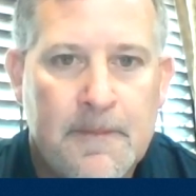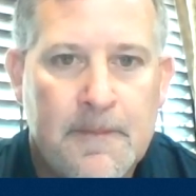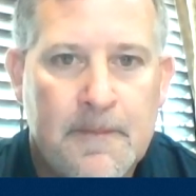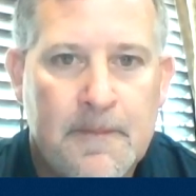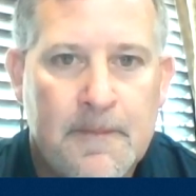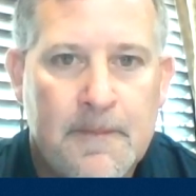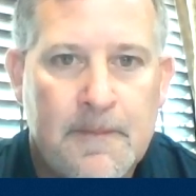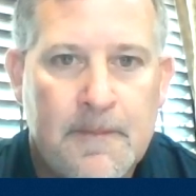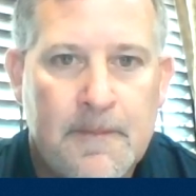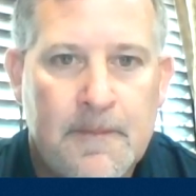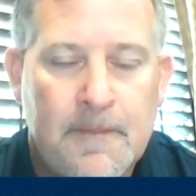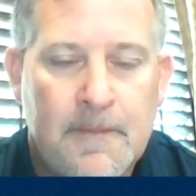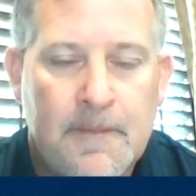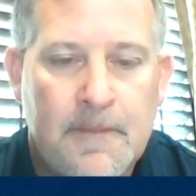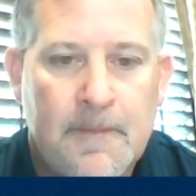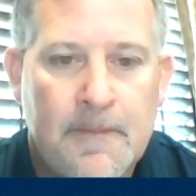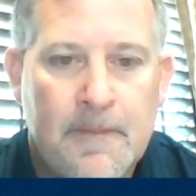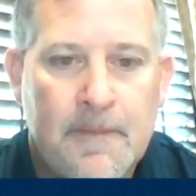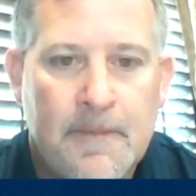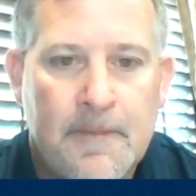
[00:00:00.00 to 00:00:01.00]

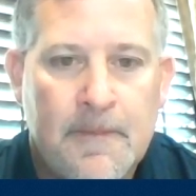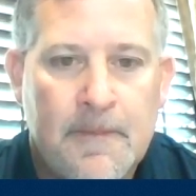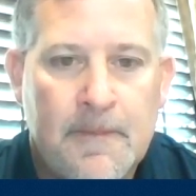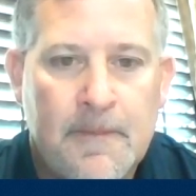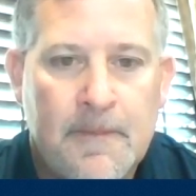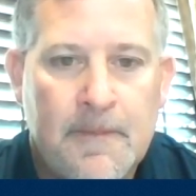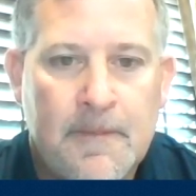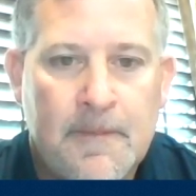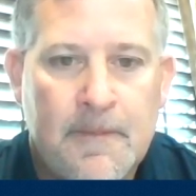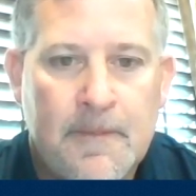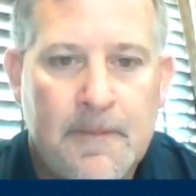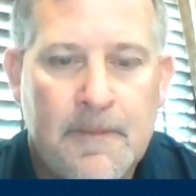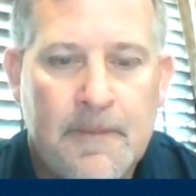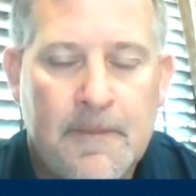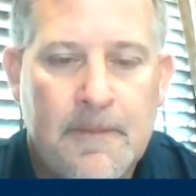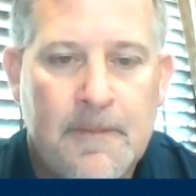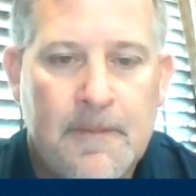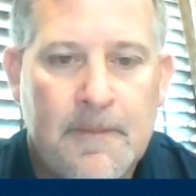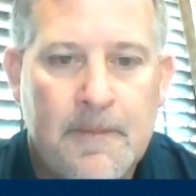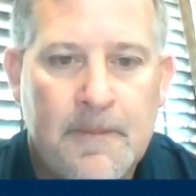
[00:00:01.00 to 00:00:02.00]

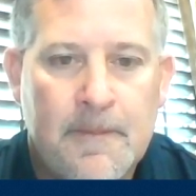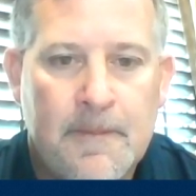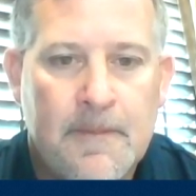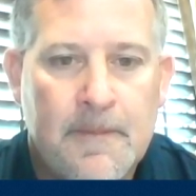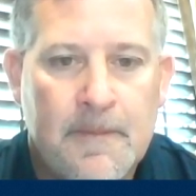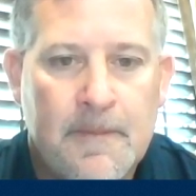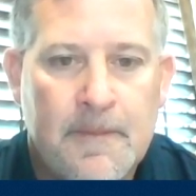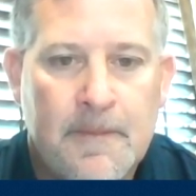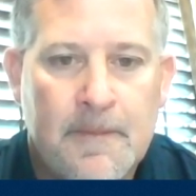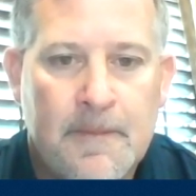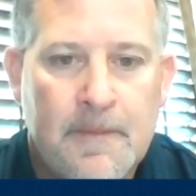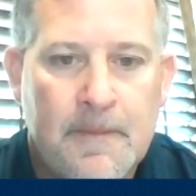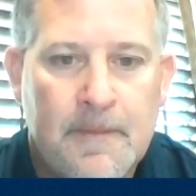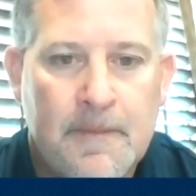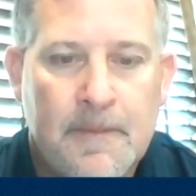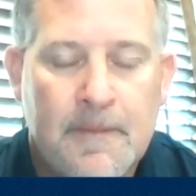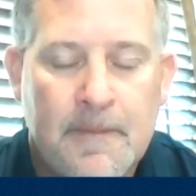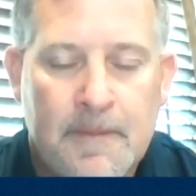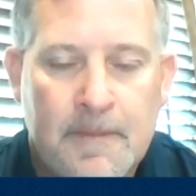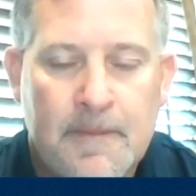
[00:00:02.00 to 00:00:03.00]

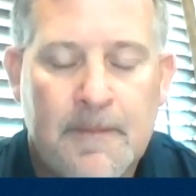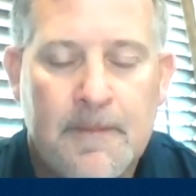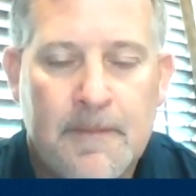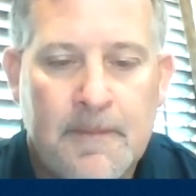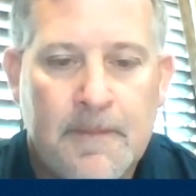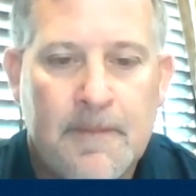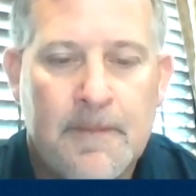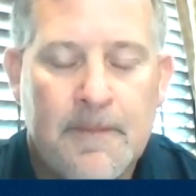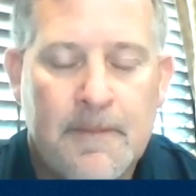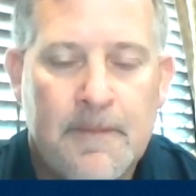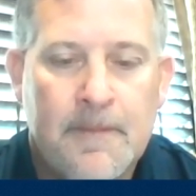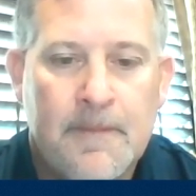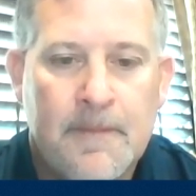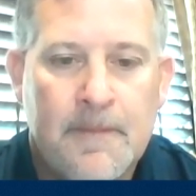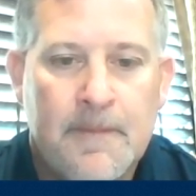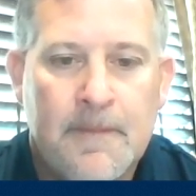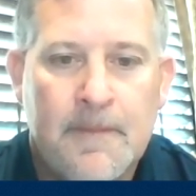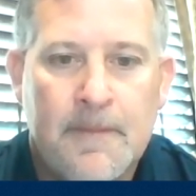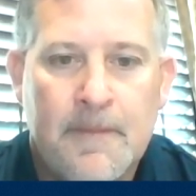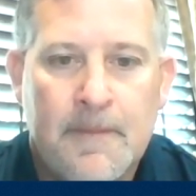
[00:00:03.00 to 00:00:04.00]

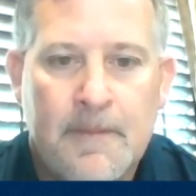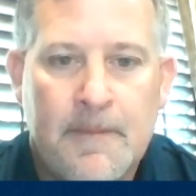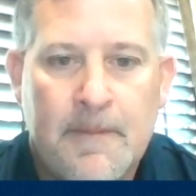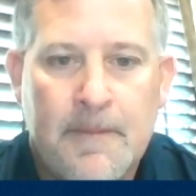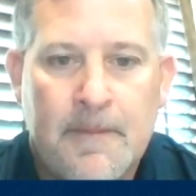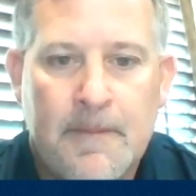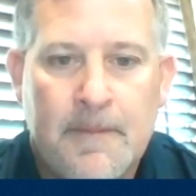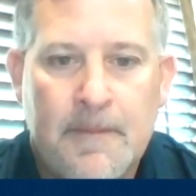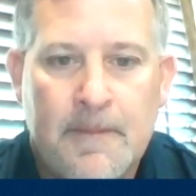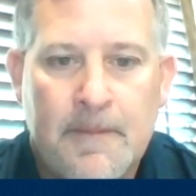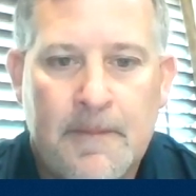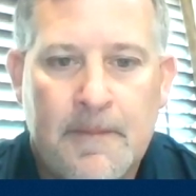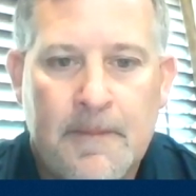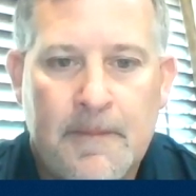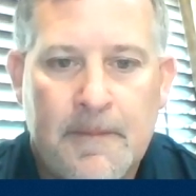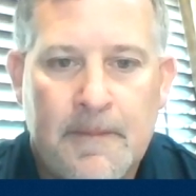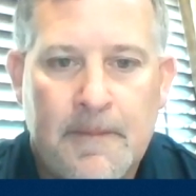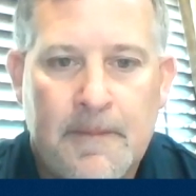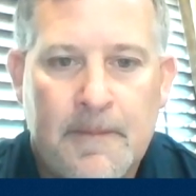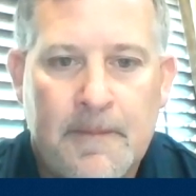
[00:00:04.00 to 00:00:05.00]

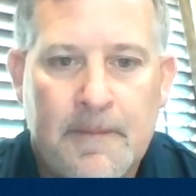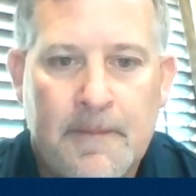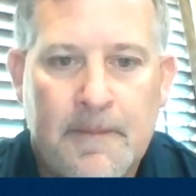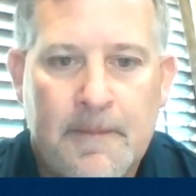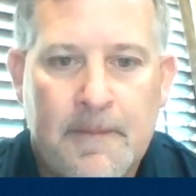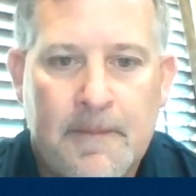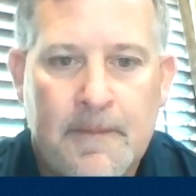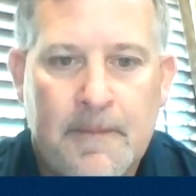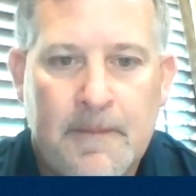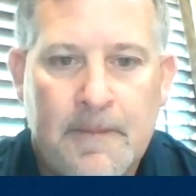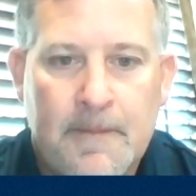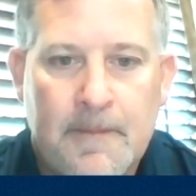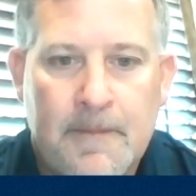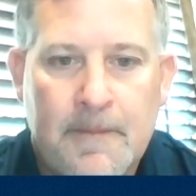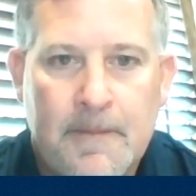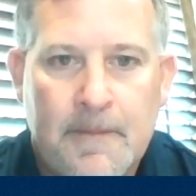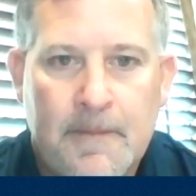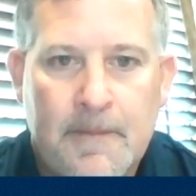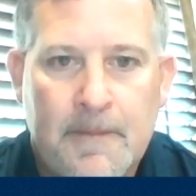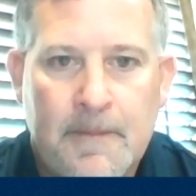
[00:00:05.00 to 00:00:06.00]

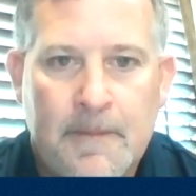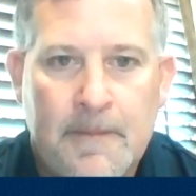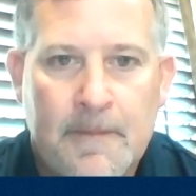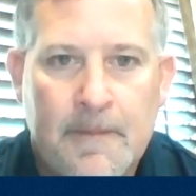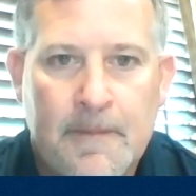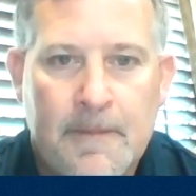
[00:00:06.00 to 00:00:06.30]
The person shown says nothing.